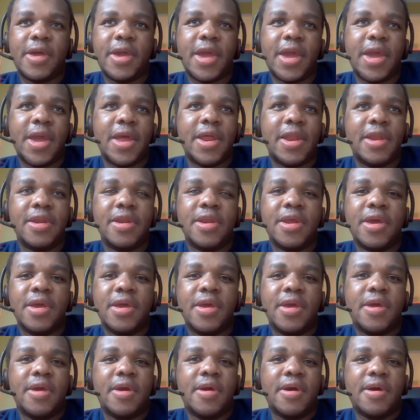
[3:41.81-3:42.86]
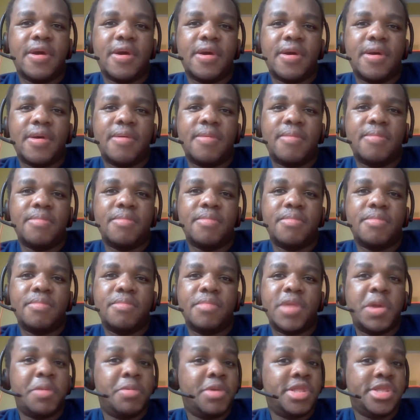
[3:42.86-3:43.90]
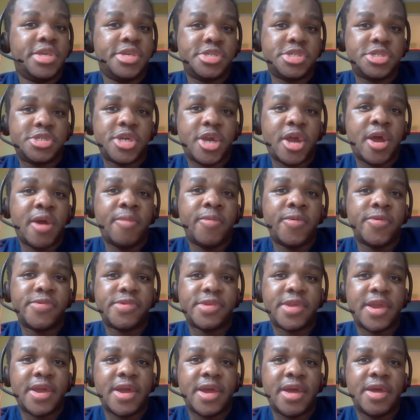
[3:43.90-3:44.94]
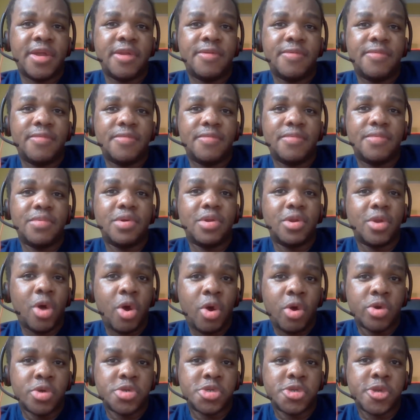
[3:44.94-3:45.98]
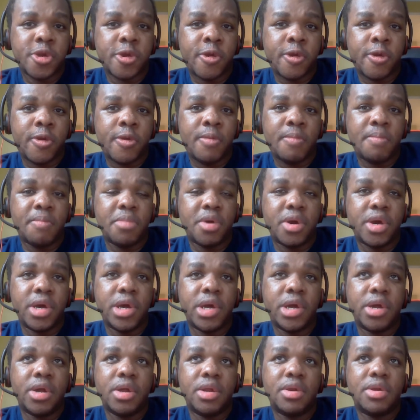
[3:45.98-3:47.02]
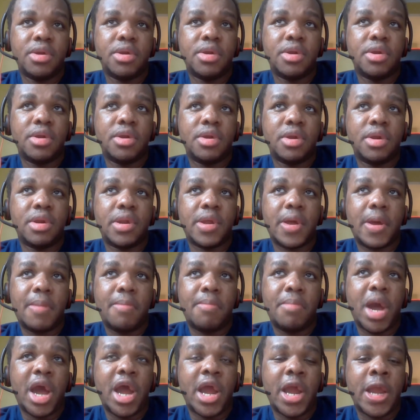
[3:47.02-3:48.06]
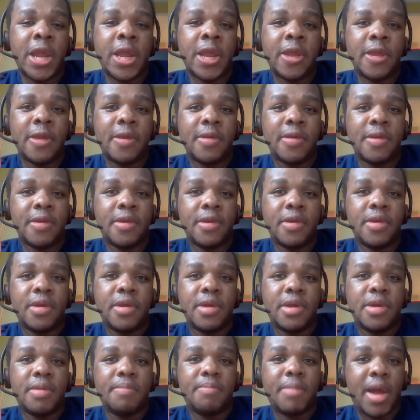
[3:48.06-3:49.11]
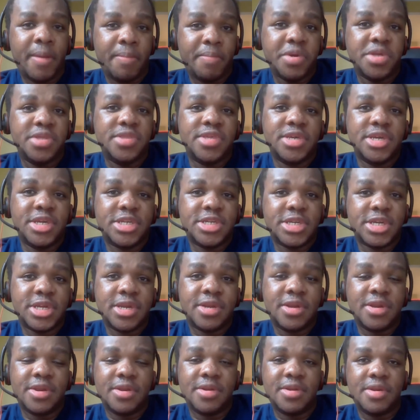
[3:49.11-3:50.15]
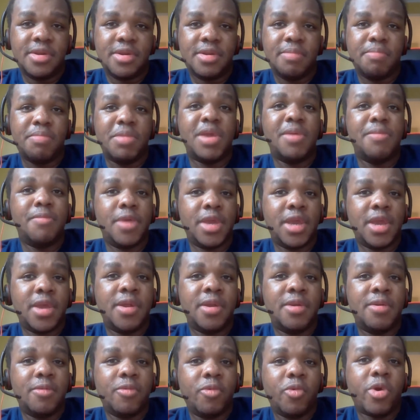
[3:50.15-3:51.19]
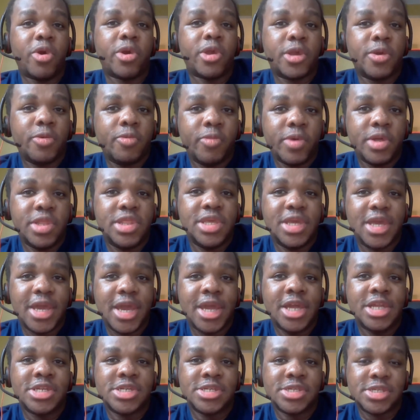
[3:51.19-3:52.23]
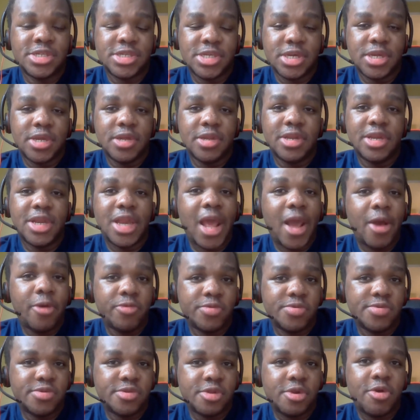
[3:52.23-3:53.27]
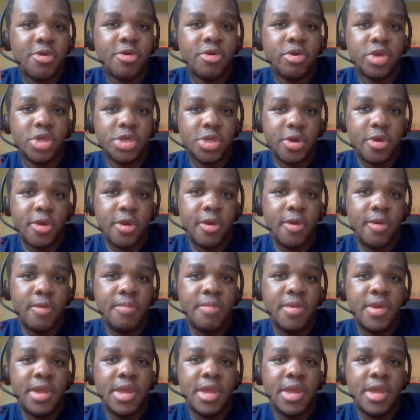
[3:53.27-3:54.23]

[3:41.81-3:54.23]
and maybe this job was not long term, but my my position, me being working with the agency, that was long term.